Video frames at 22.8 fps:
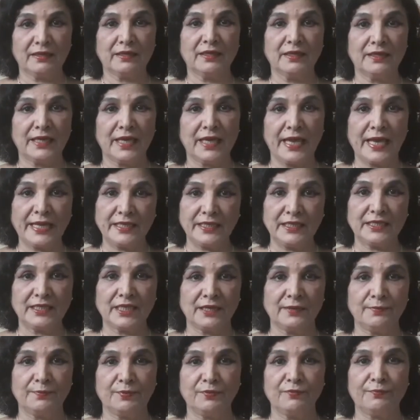any
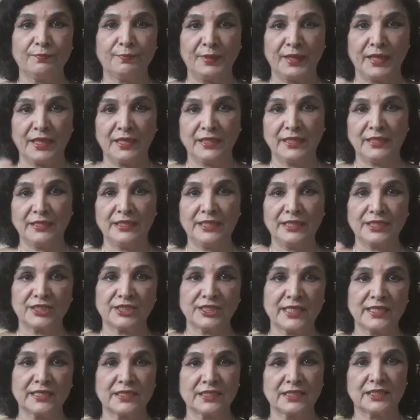type of pain in the
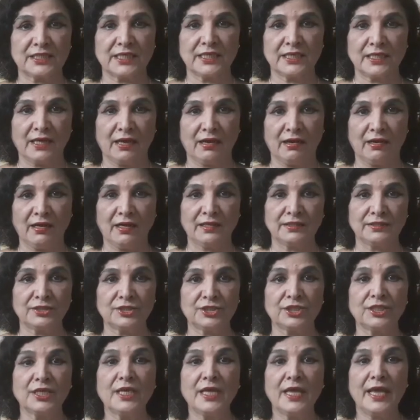chest and heart.